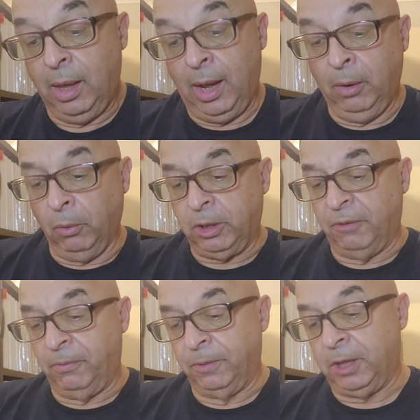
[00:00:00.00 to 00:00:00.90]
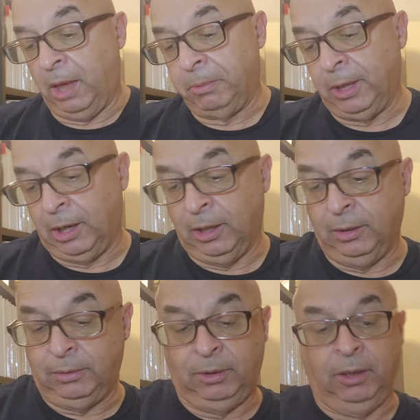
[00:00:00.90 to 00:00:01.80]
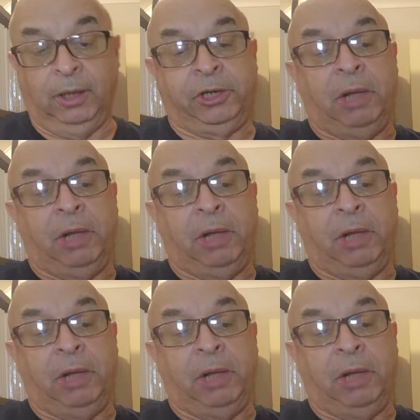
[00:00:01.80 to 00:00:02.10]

And also from the same seller, a